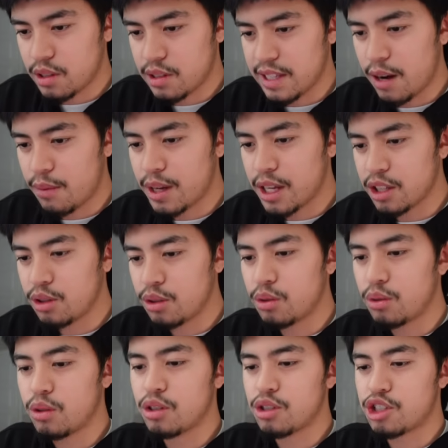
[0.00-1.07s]
now we can
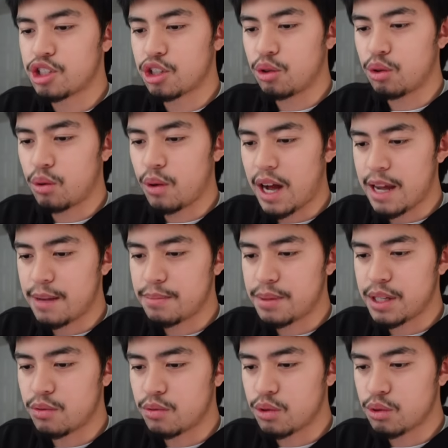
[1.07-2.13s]
do show I
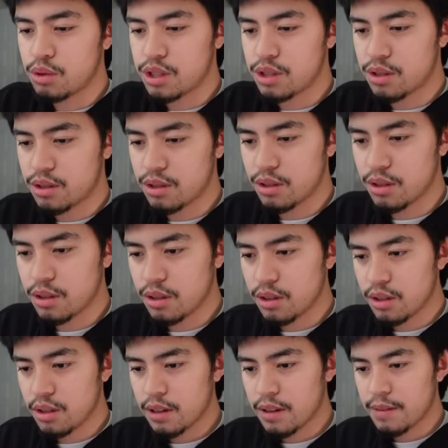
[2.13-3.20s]
P route.
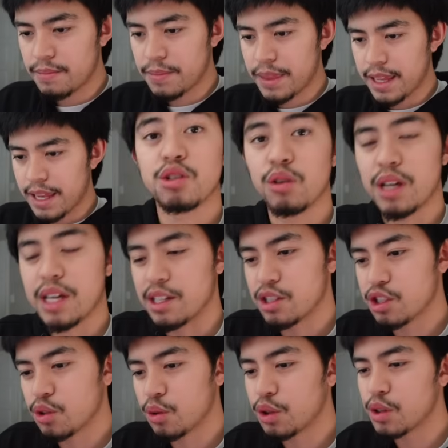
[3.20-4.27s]
Okay,
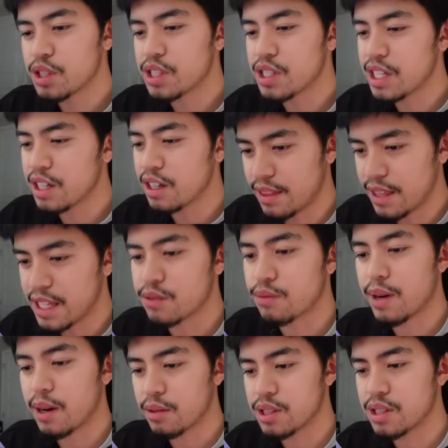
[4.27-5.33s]
so you'll see these
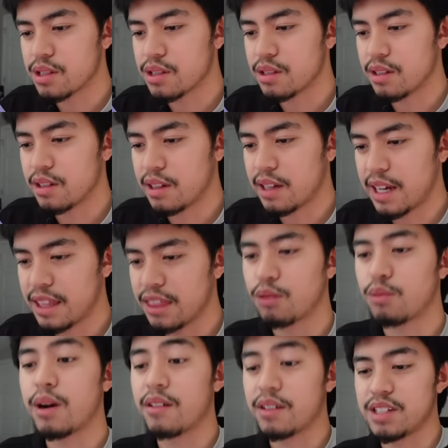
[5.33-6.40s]
routes in
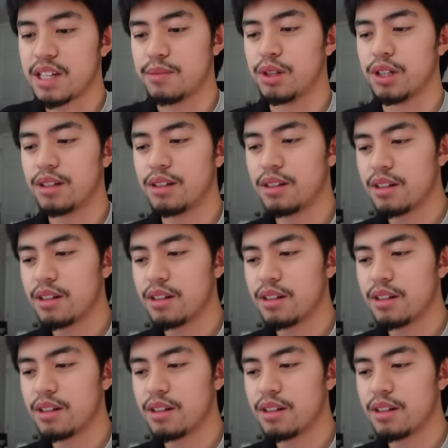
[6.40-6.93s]
the routing table.